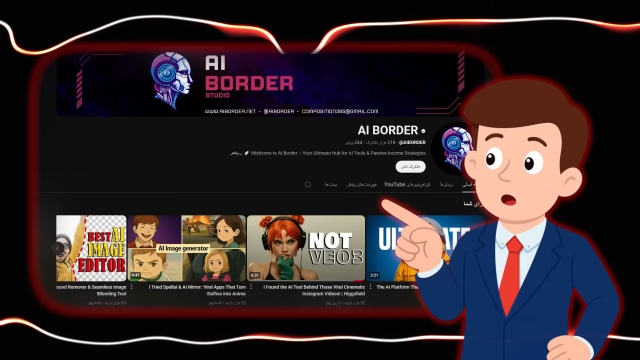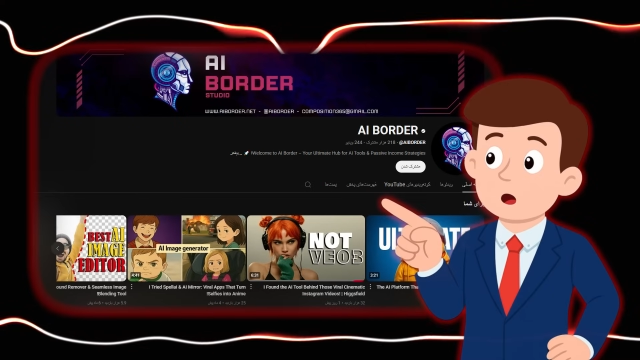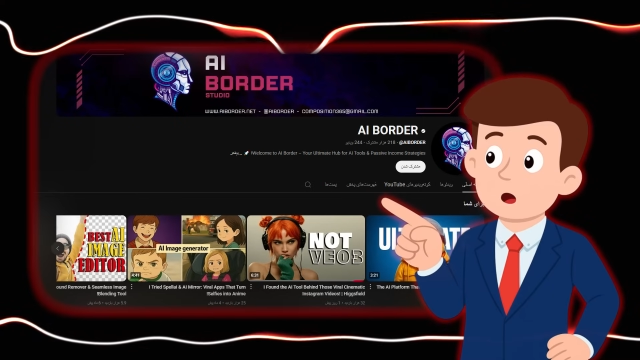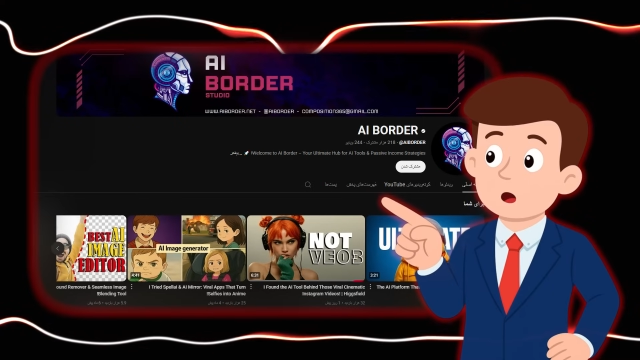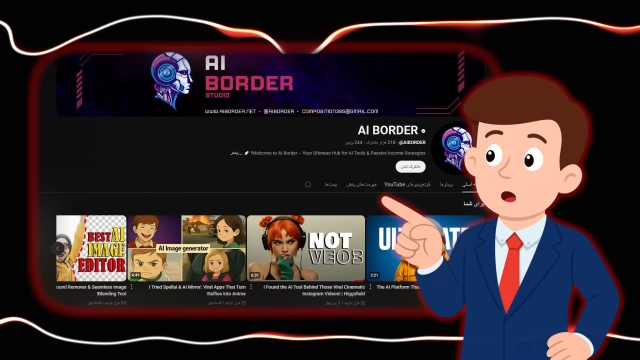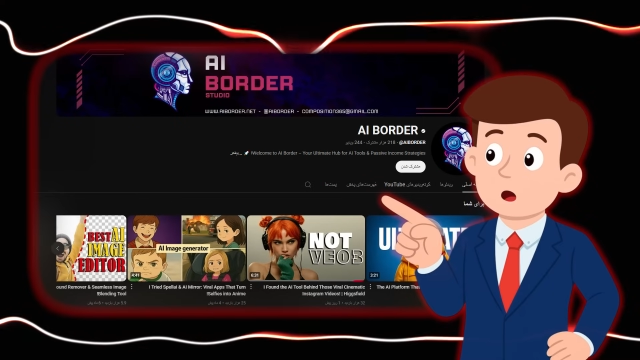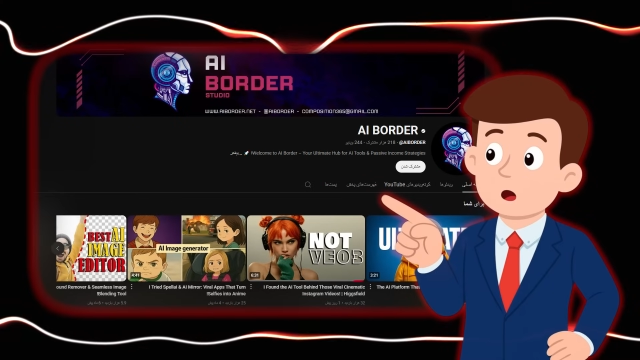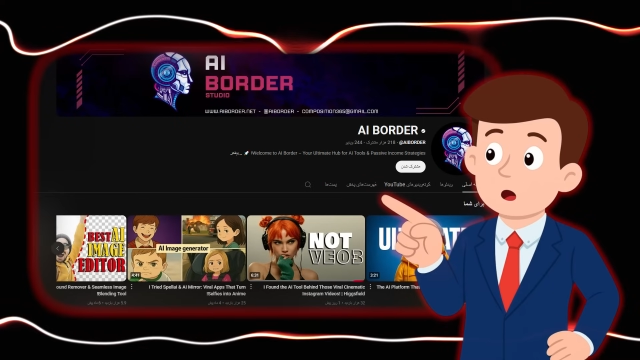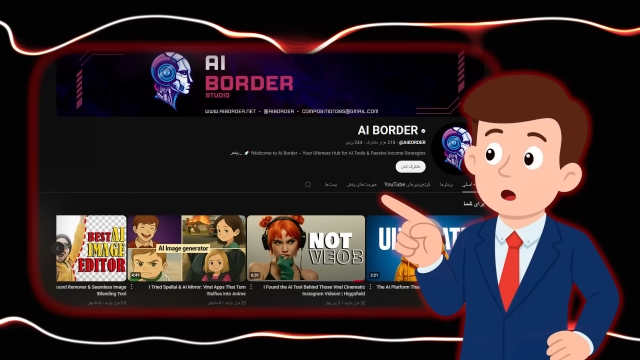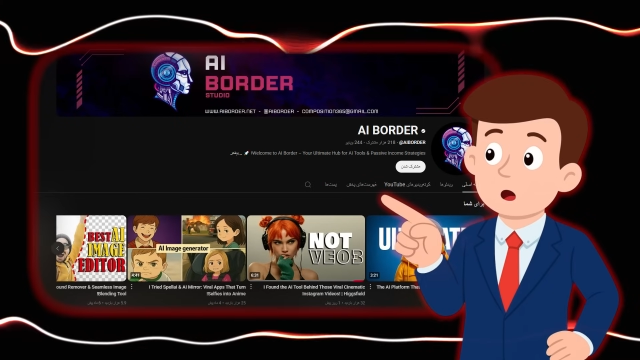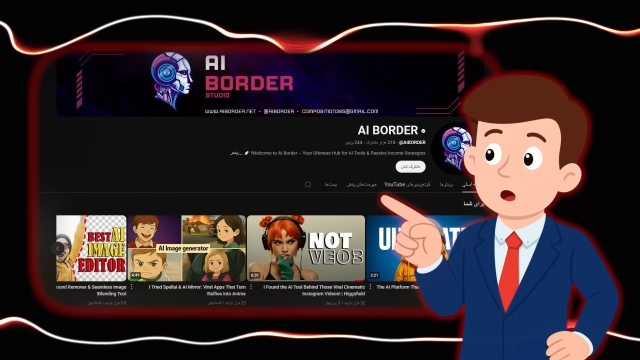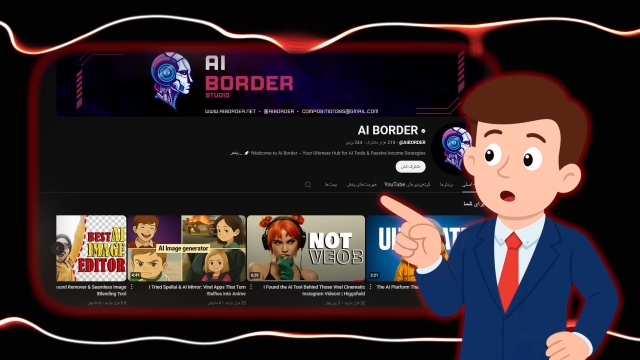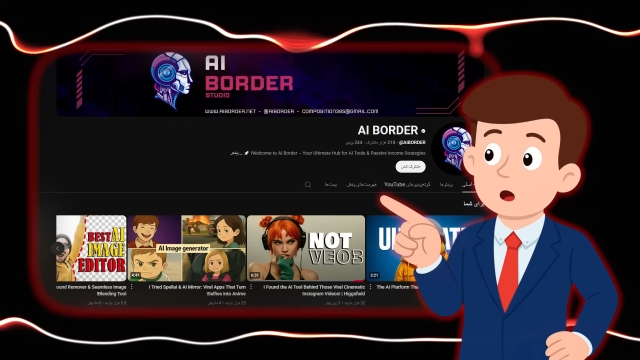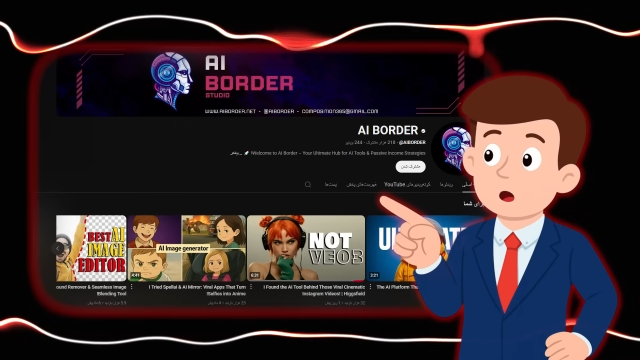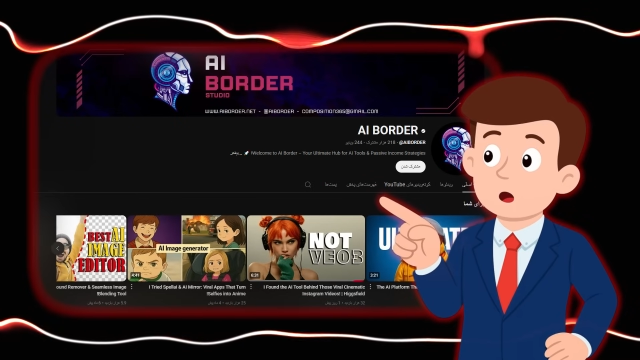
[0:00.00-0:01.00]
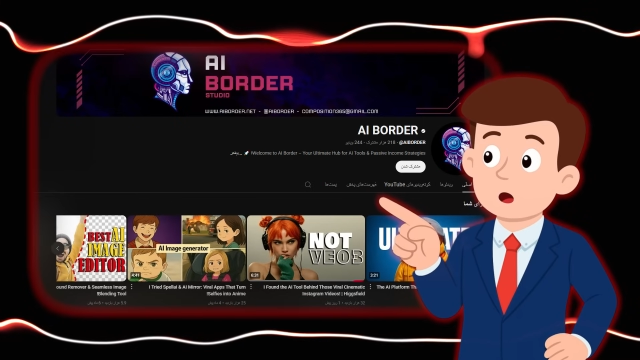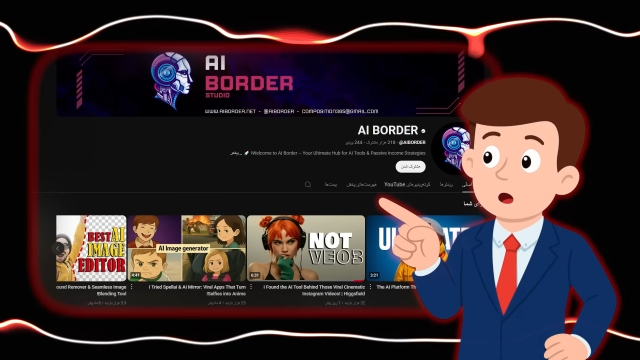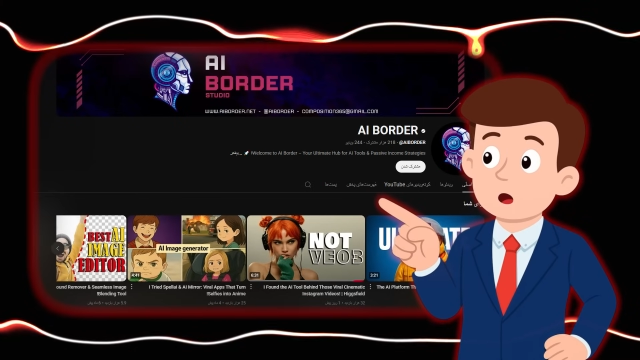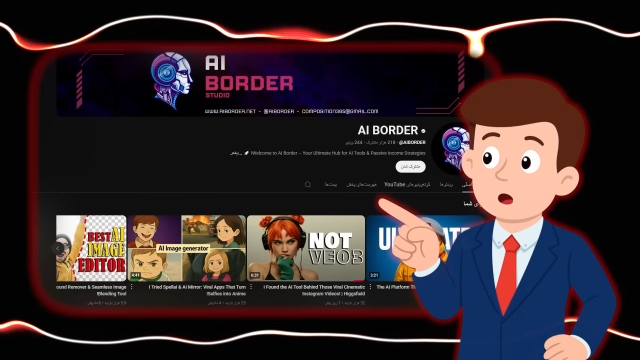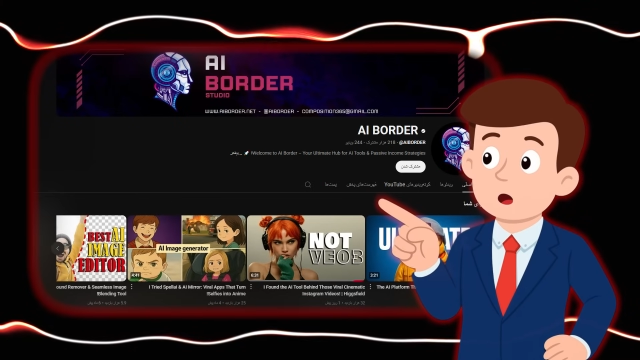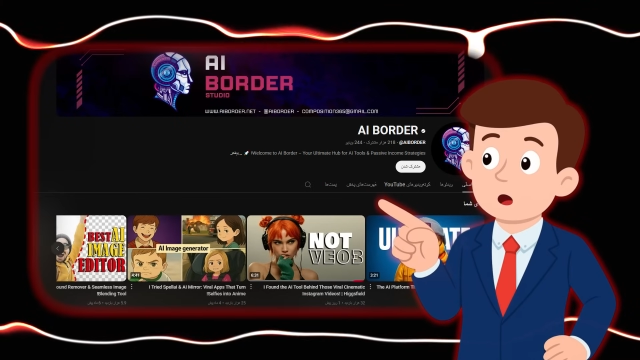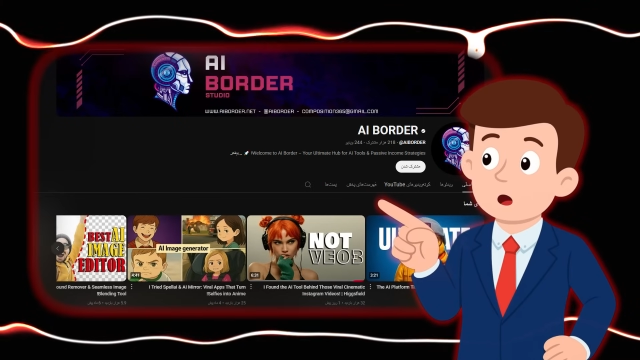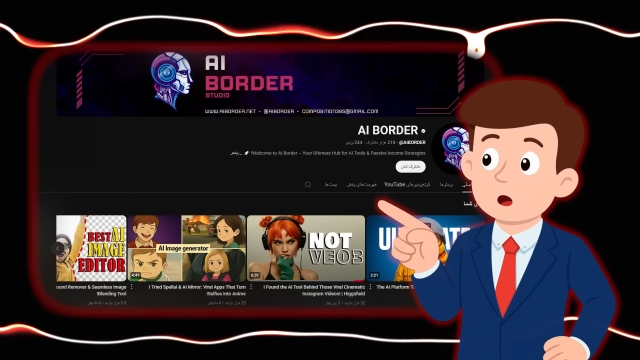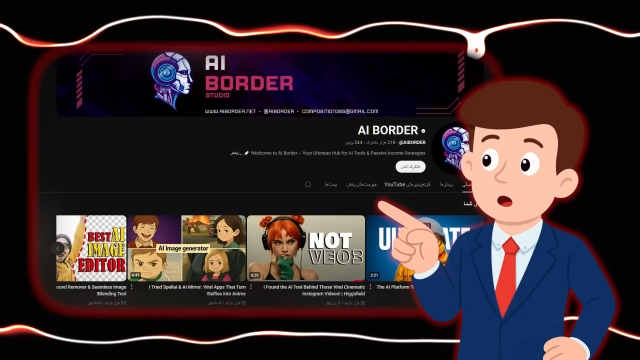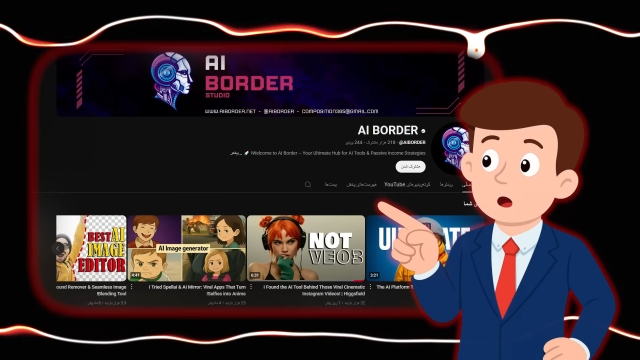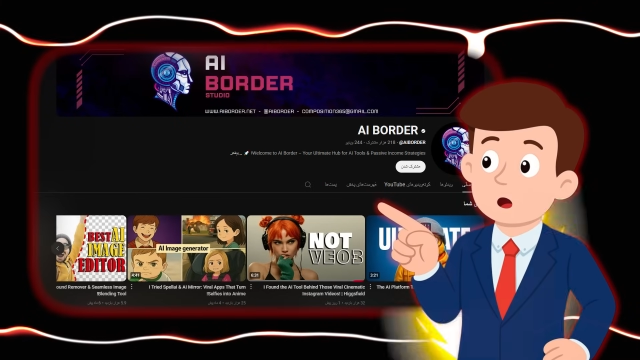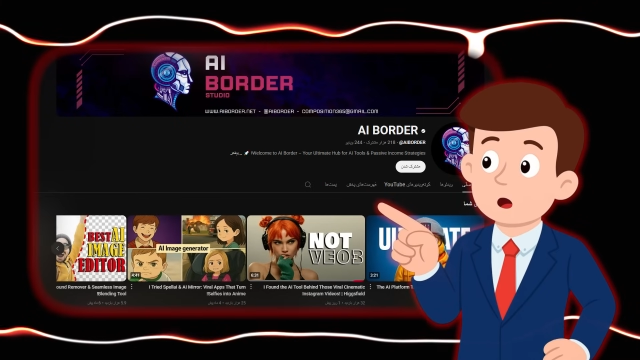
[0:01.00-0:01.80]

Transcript: new and amazing tools on this channel.